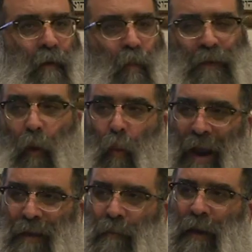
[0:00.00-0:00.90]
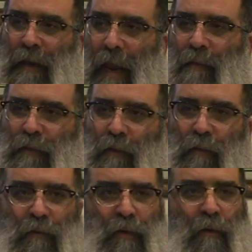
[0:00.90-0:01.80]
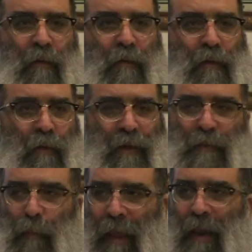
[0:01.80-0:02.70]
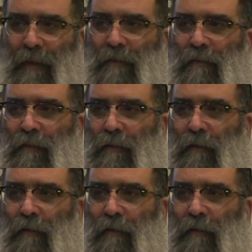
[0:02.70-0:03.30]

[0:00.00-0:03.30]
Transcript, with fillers: When the white man came to, to, to this place,